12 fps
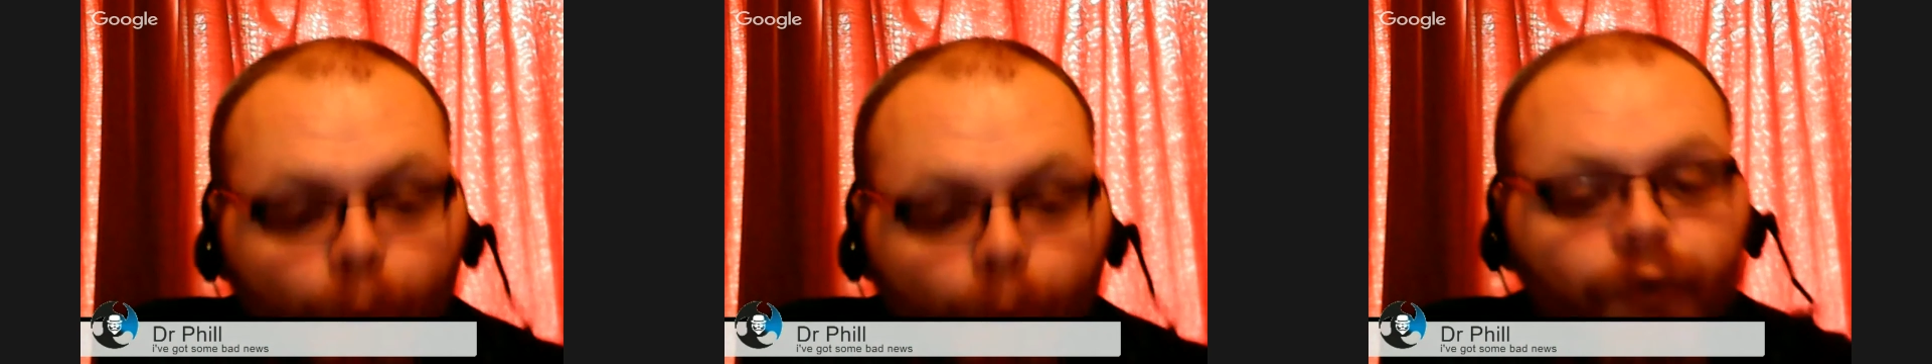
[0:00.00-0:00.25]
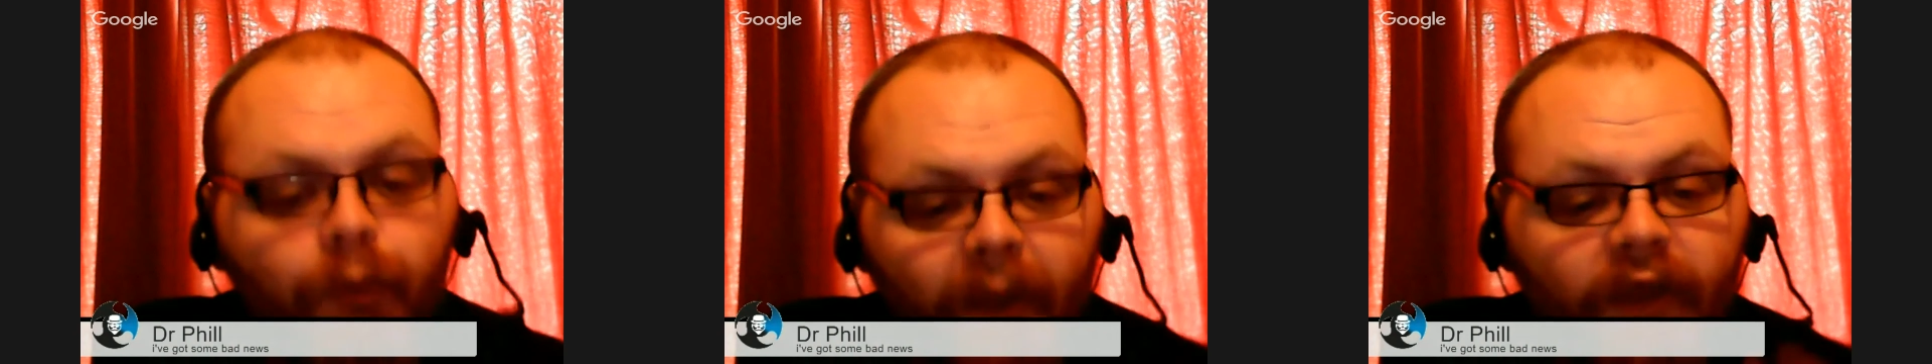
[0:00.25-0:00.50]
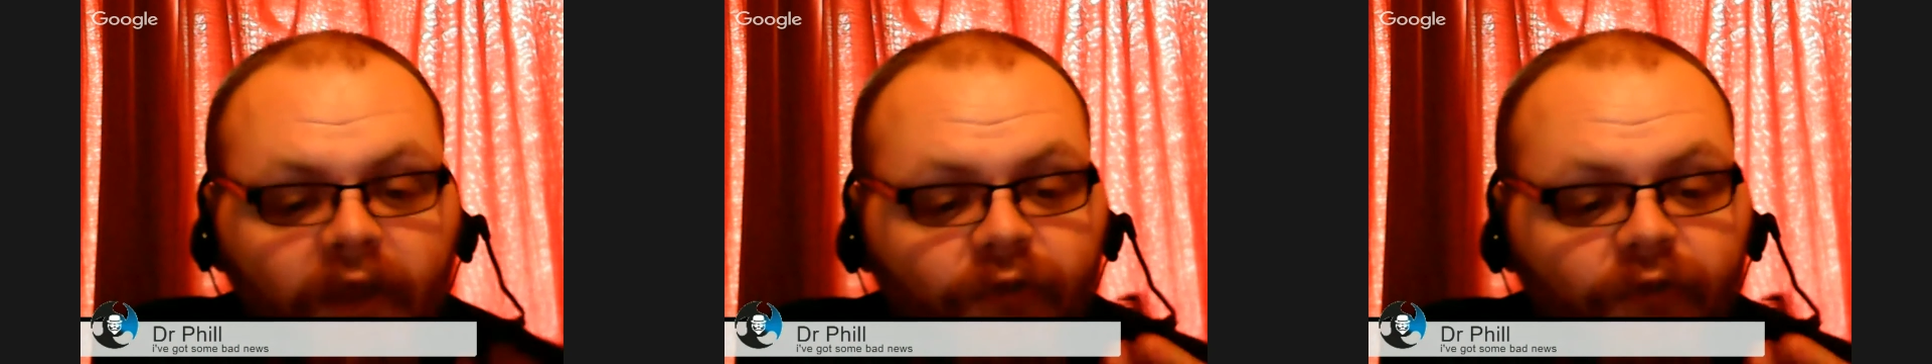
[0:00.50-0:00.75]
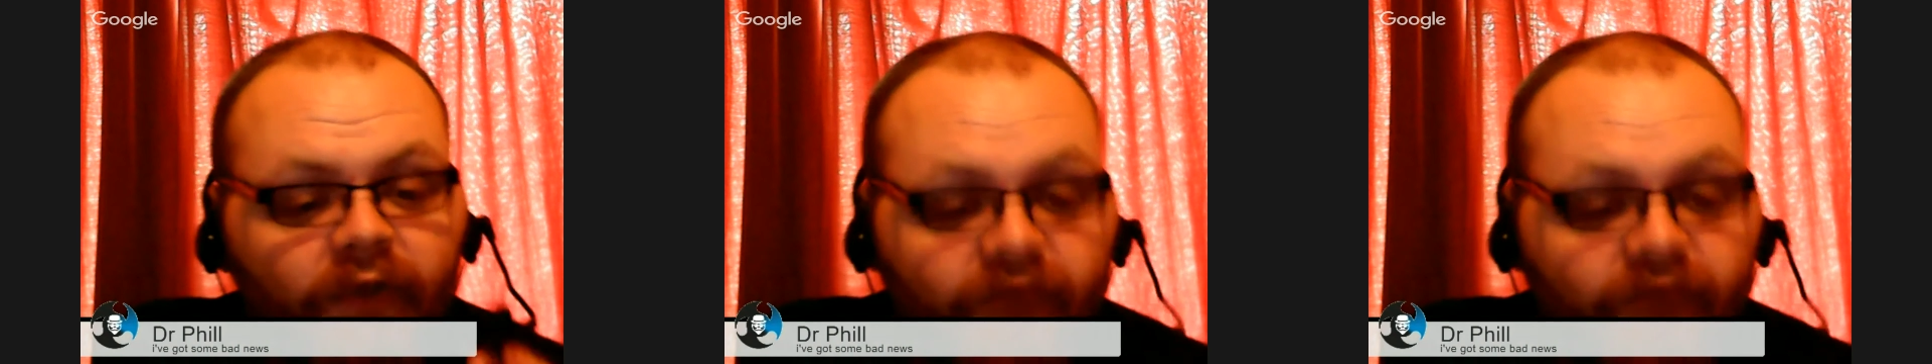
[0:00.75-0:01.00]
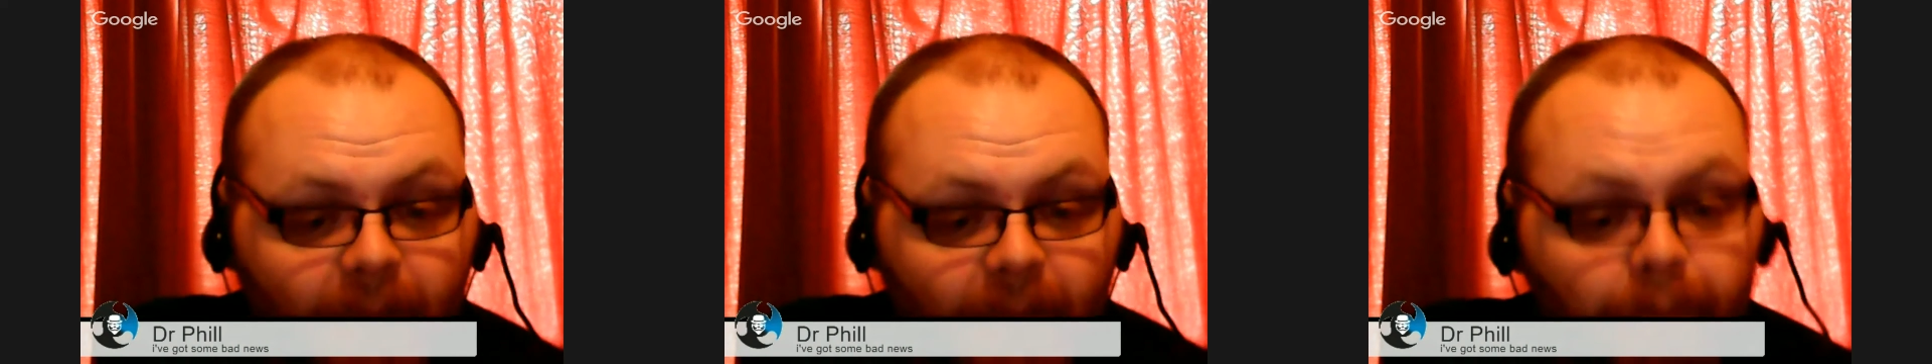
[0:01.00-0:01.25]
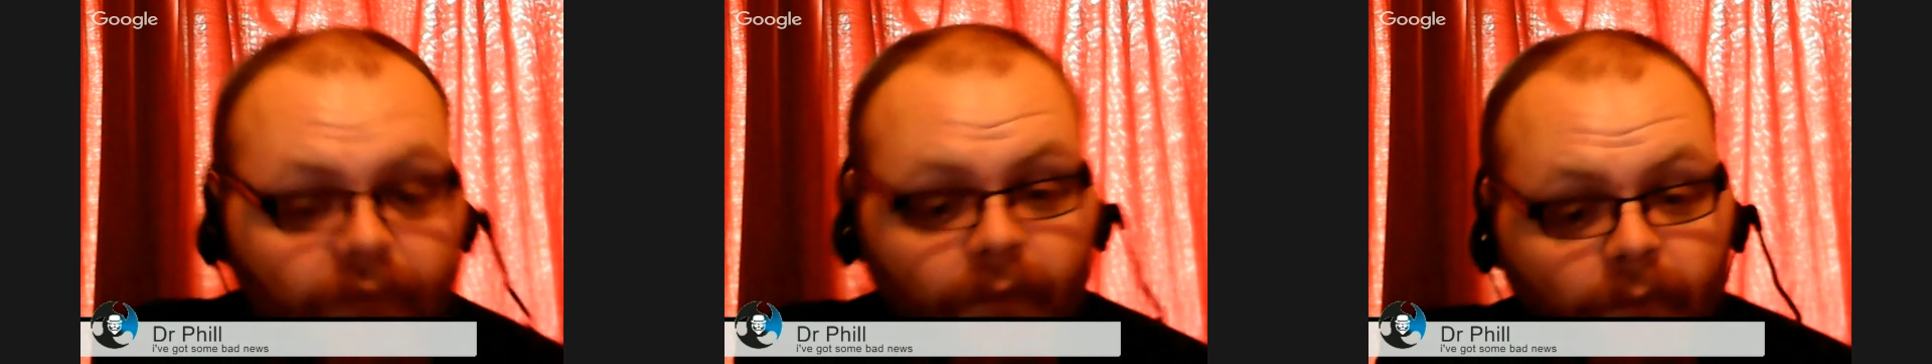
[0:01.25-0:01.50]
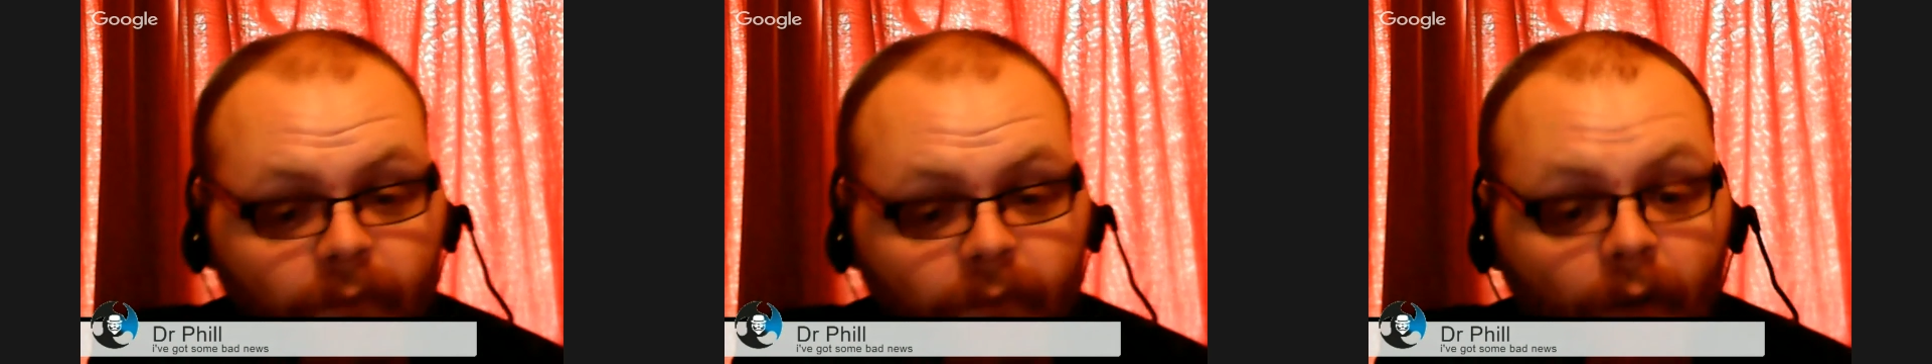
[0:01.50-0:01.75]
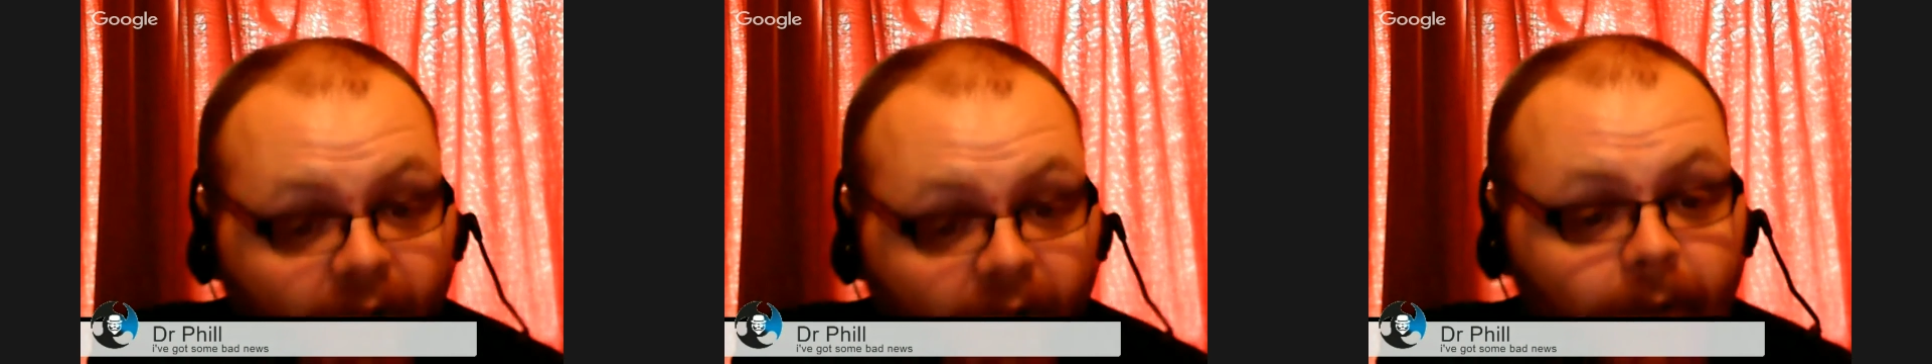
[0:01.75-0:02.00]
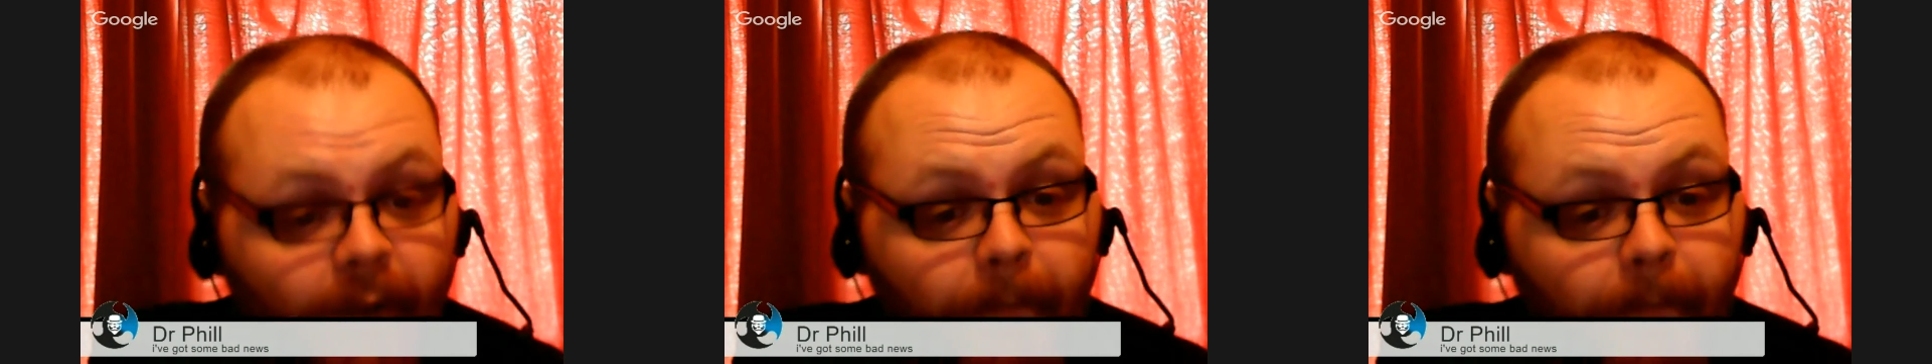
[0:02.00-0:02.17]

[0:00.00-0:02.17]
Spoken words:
you make the attempt. Okay?